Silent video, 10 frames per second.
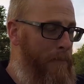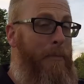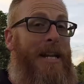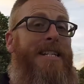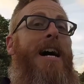
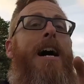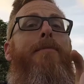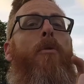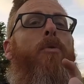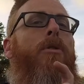But it's
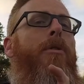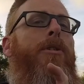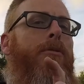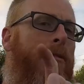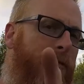time that we're
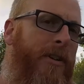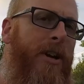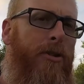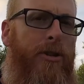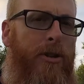going to
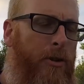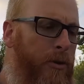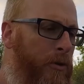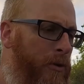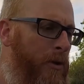reveal to
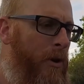you